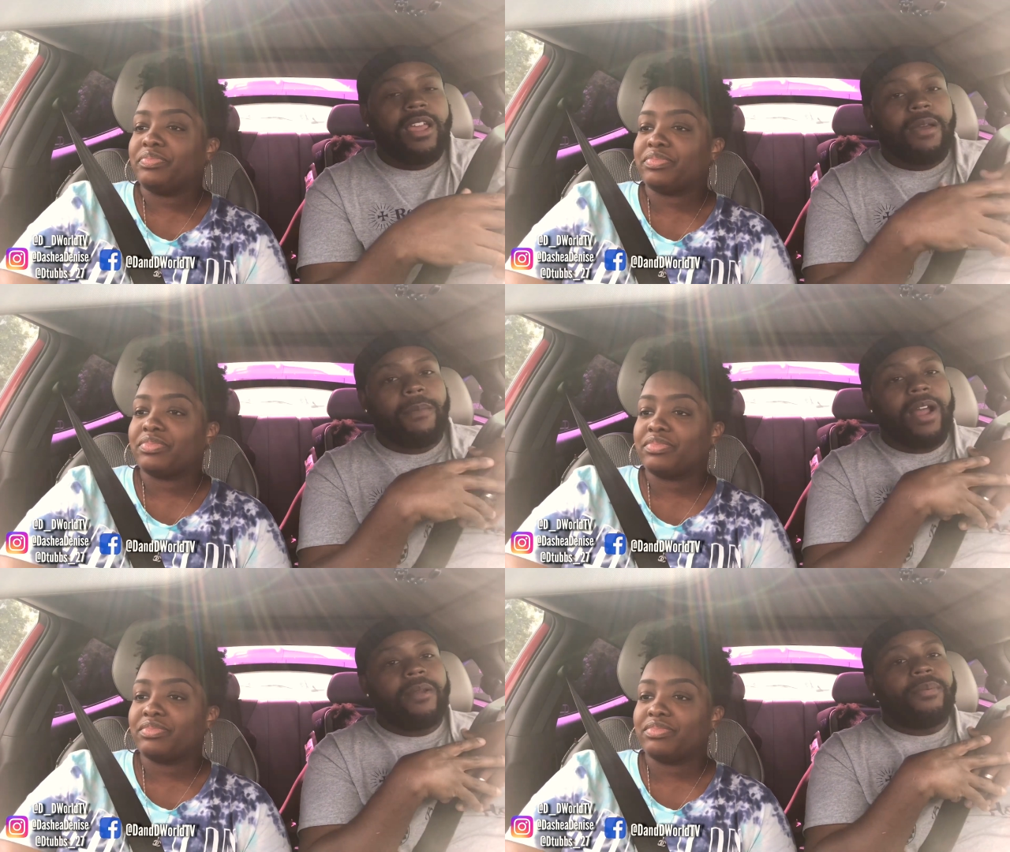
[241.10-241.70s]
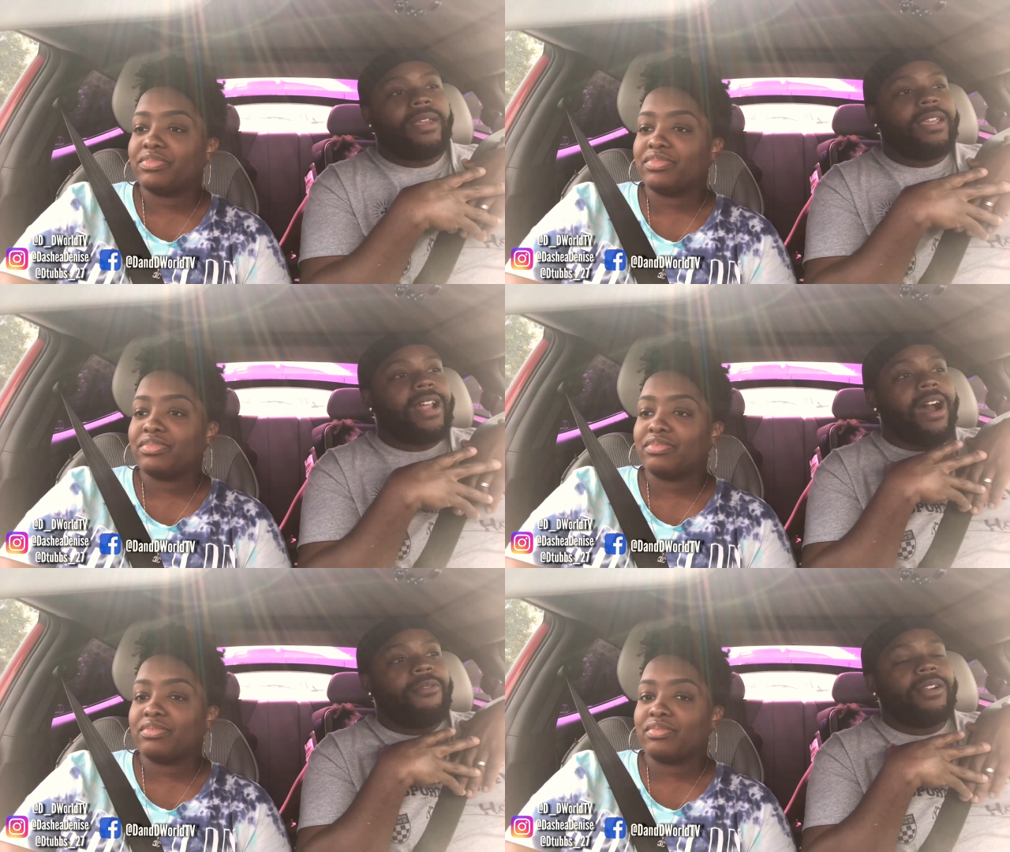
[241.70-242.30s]
Speaker 1: in my opinion,
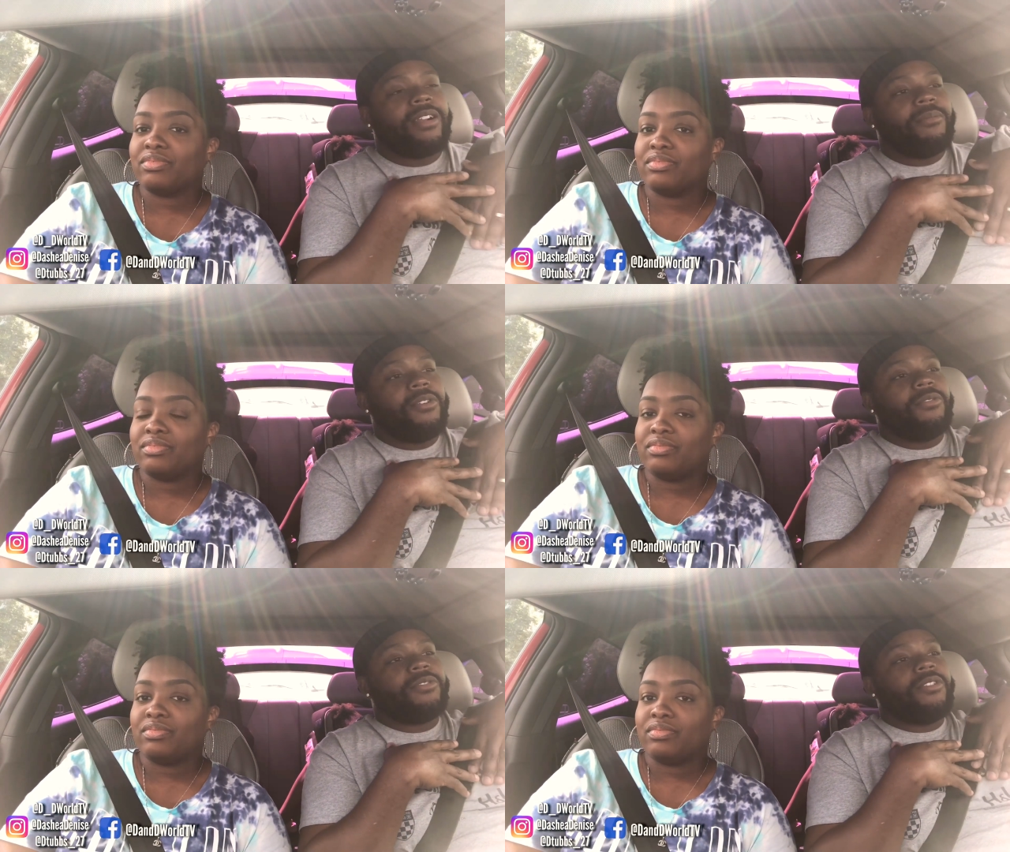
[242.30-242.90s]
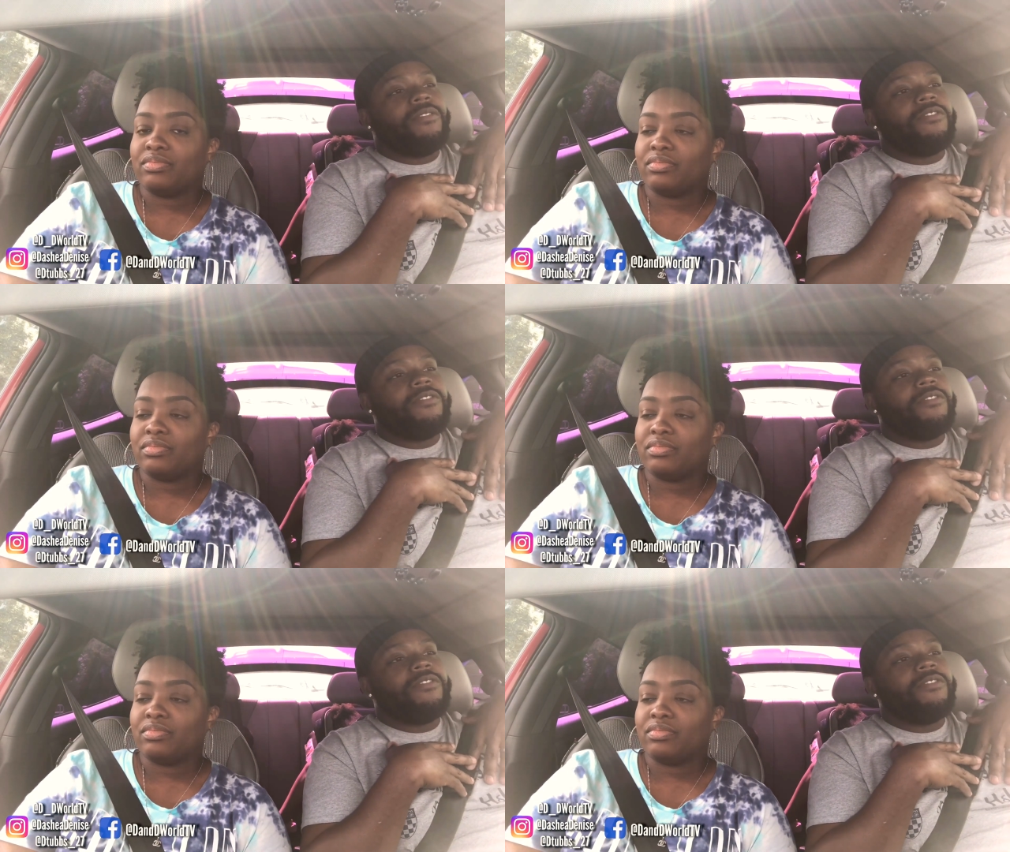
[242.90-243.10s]
I want to come home to a